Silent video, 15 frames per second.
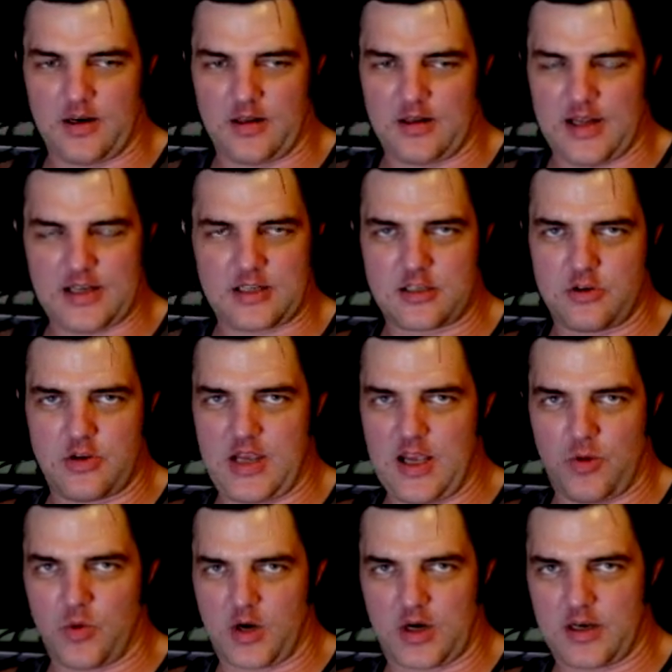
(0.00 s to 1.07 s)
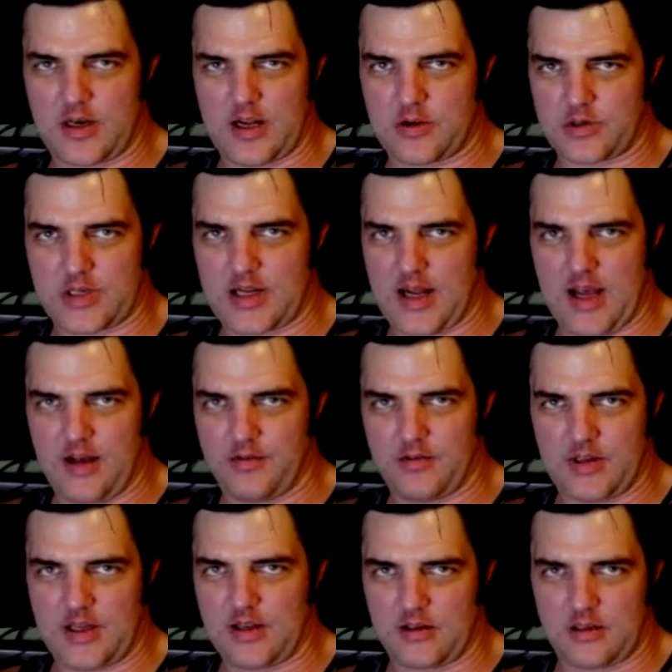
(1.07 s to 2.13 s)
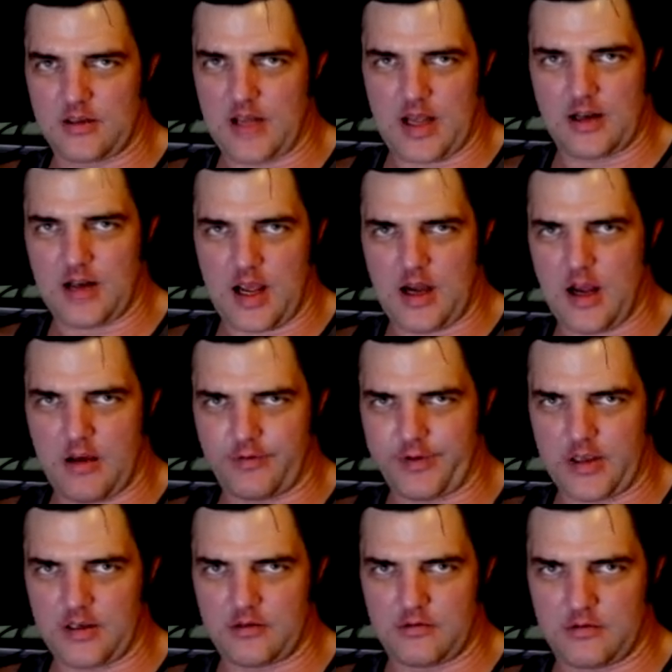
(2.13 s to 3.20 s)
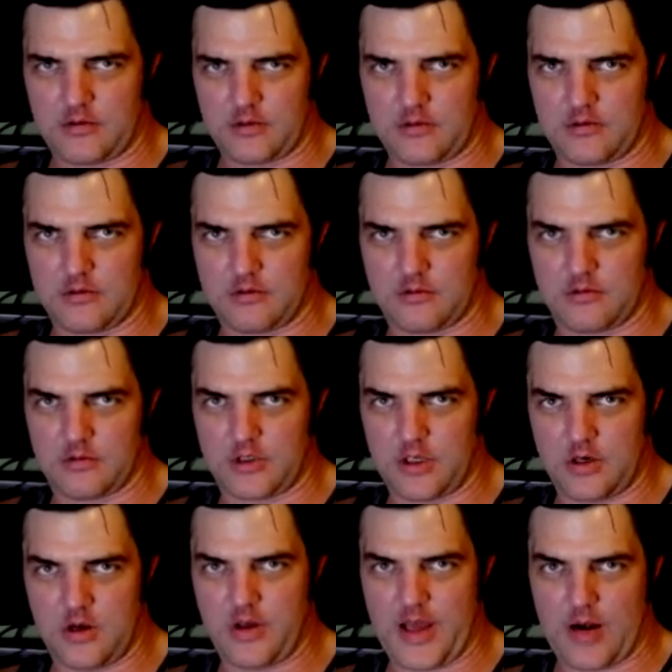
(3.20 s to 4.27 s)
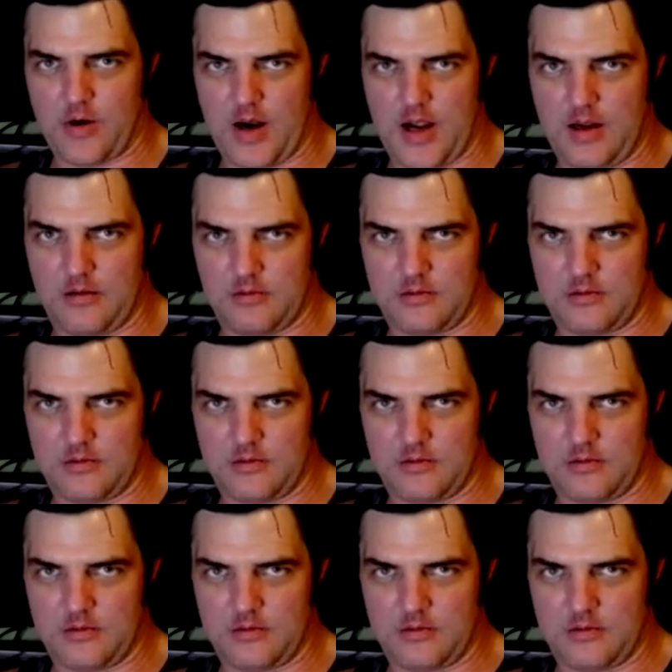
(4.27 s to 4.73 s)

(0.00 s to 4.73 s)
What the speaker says: that's, you can't work in those that outfit. You know that, right?